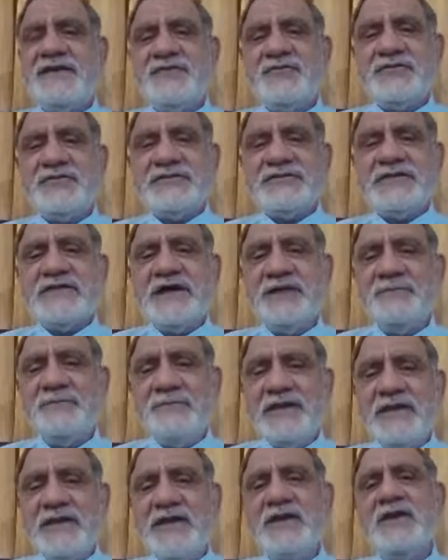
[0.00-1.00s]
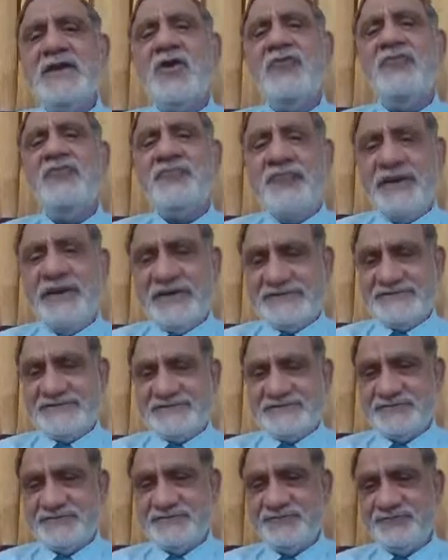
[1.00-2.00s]
with the meaning of words
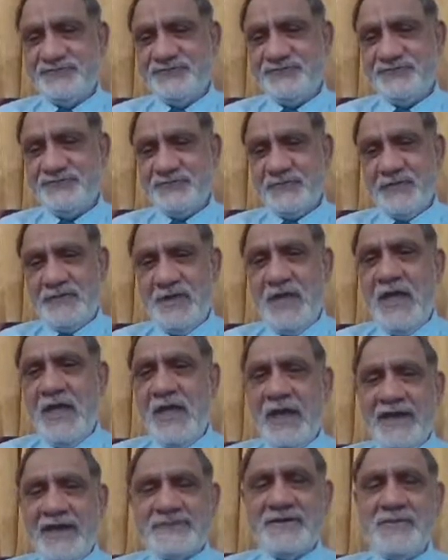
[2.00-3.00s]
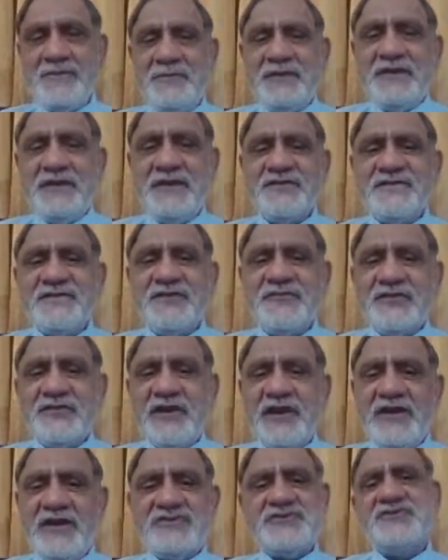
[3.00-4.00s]
and the meanings of
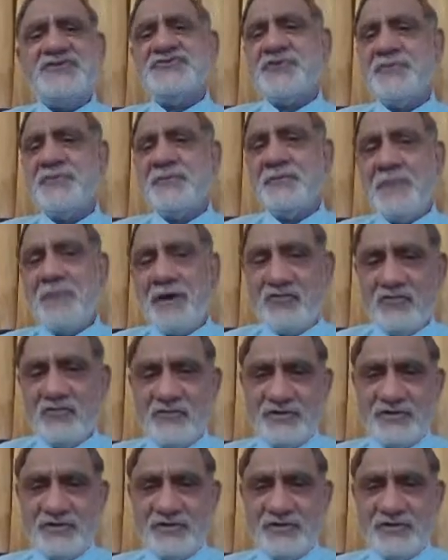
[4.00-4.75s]
relationship among